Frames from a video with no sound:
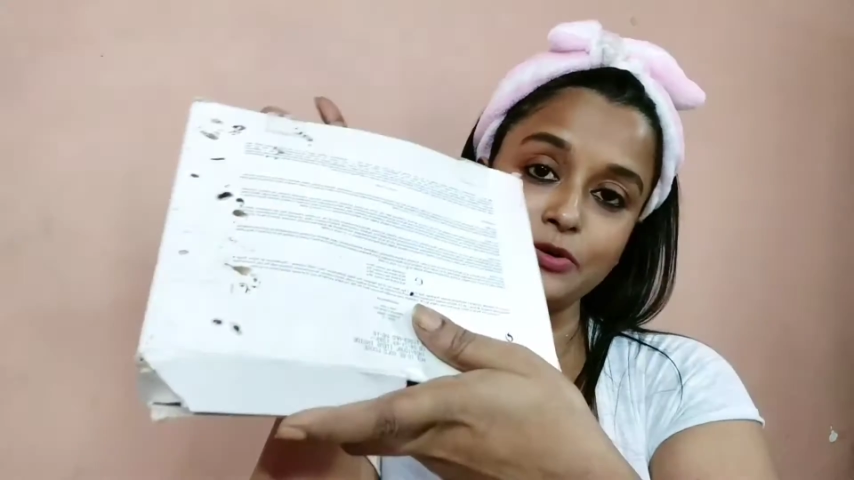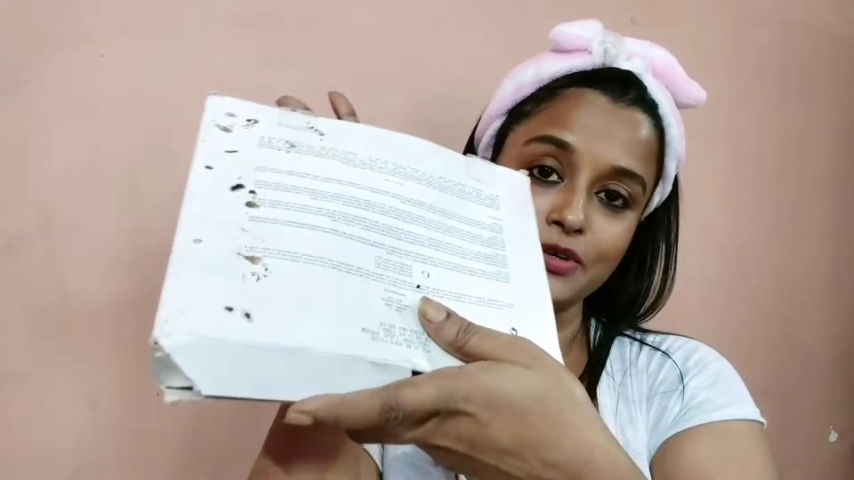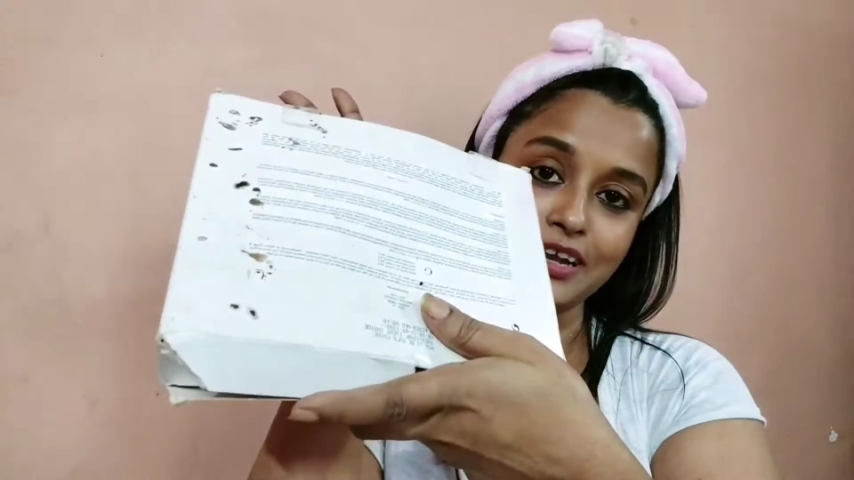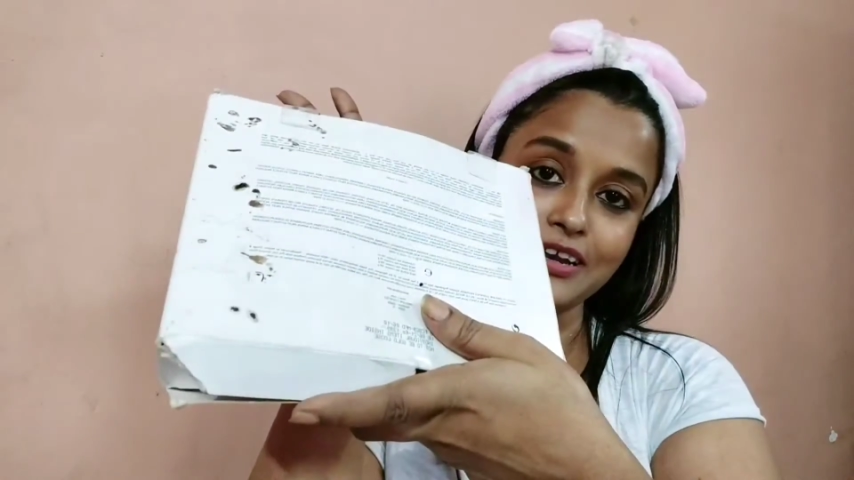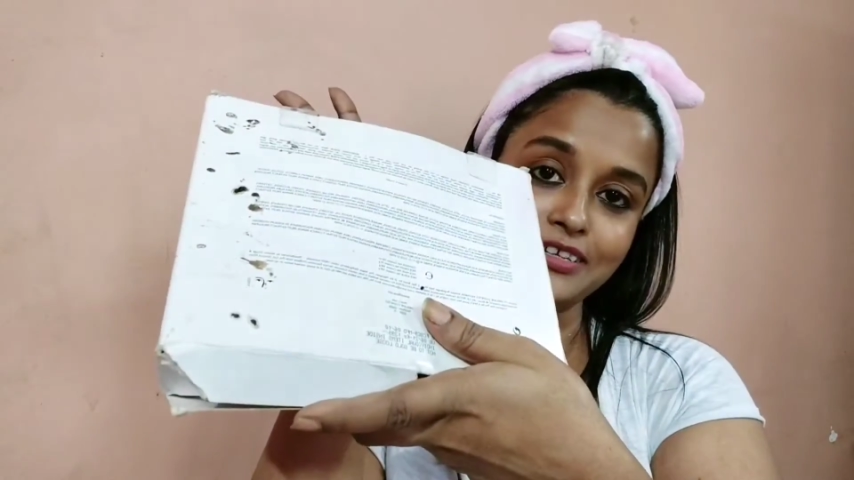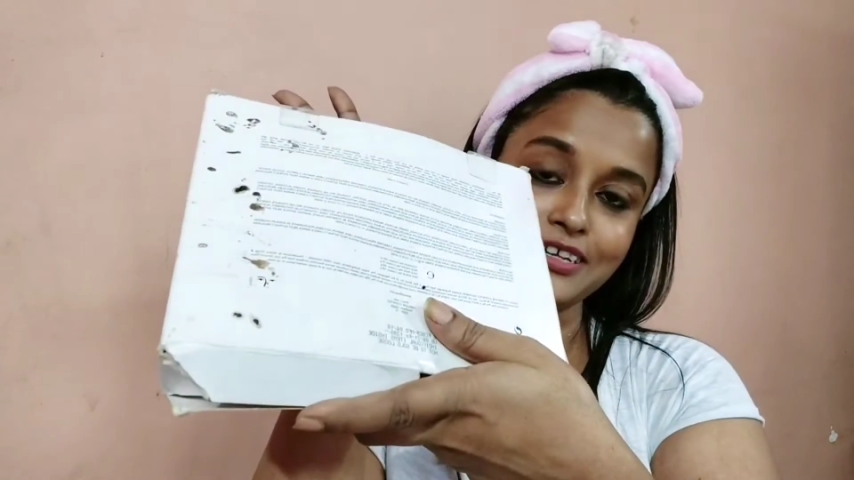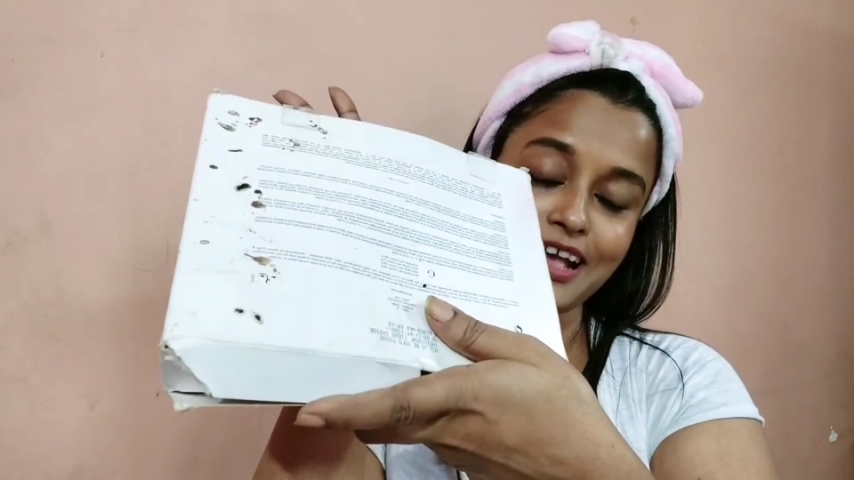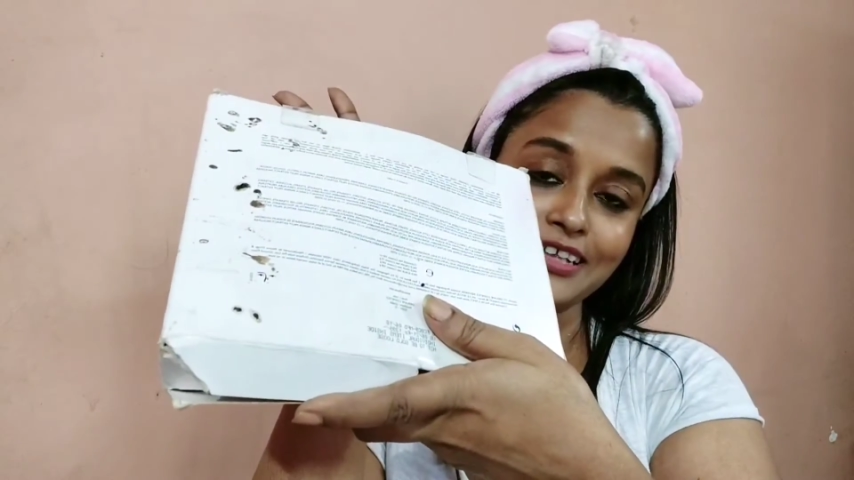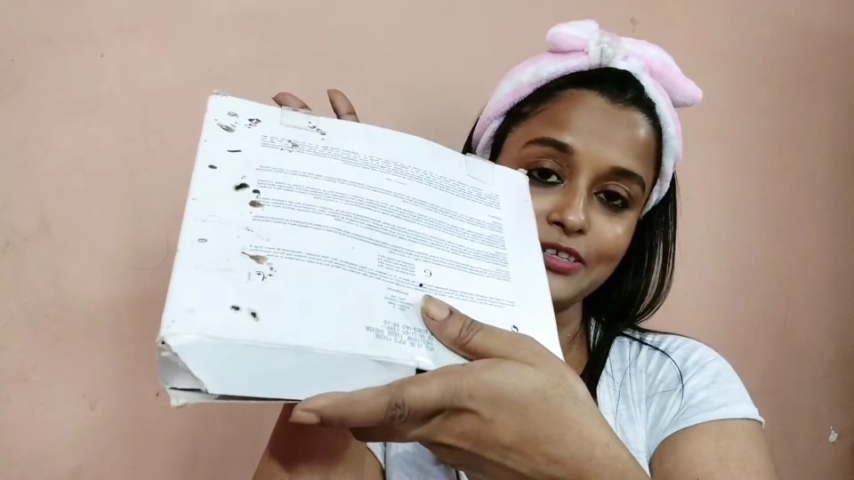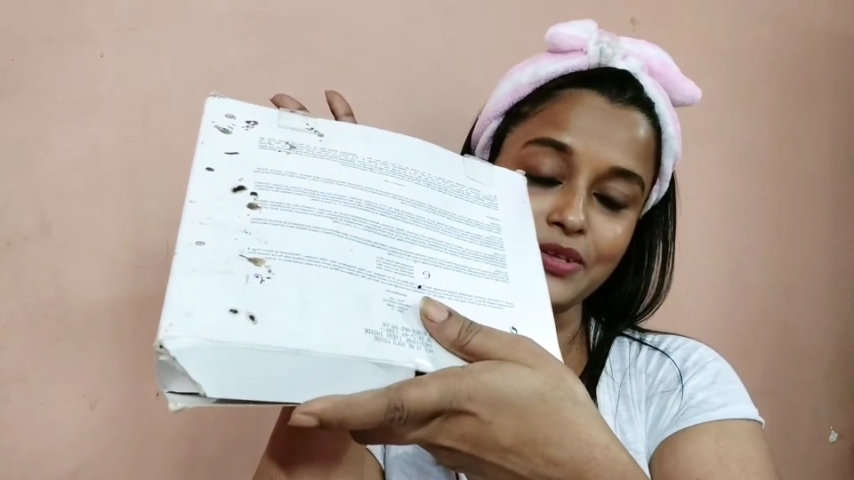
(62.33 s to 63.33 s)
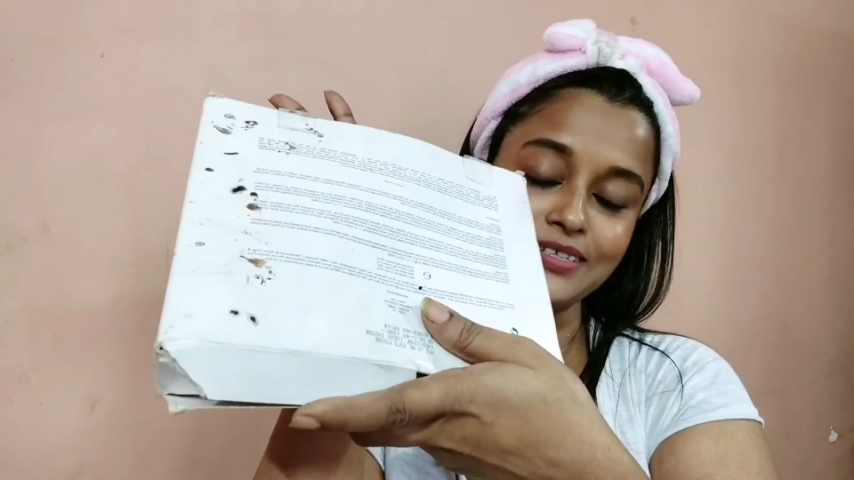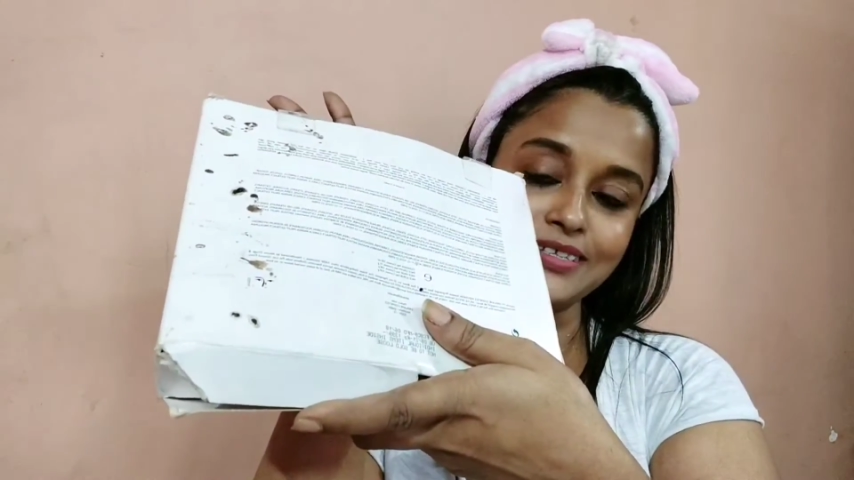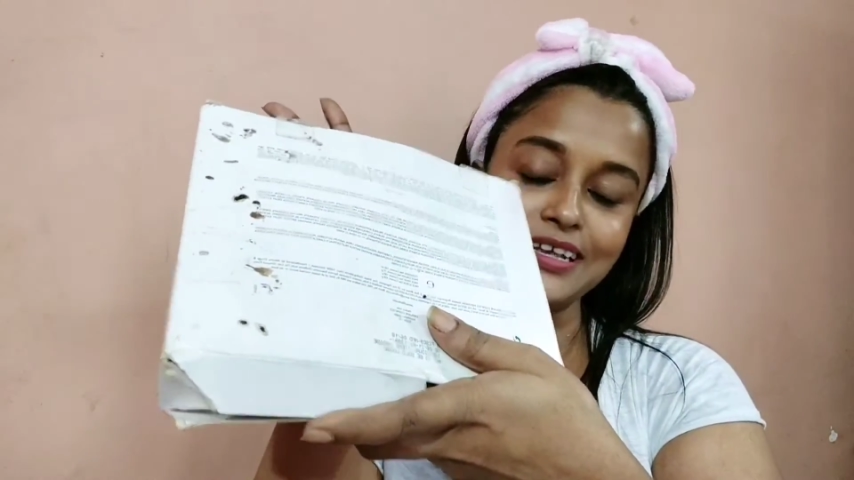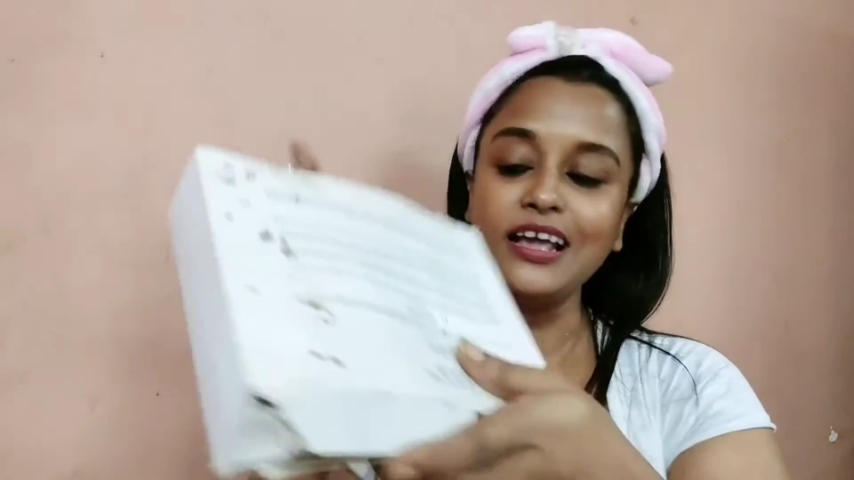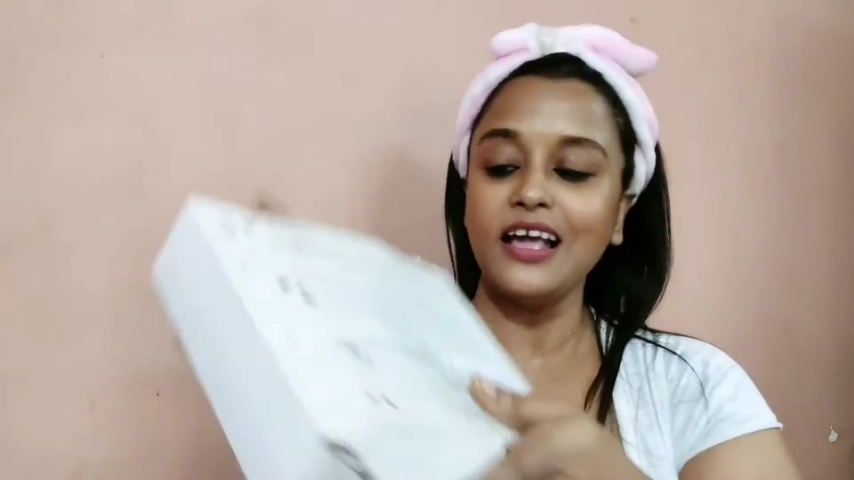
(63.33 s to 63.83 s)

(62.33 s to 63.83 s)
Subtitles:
good condition, as you can see.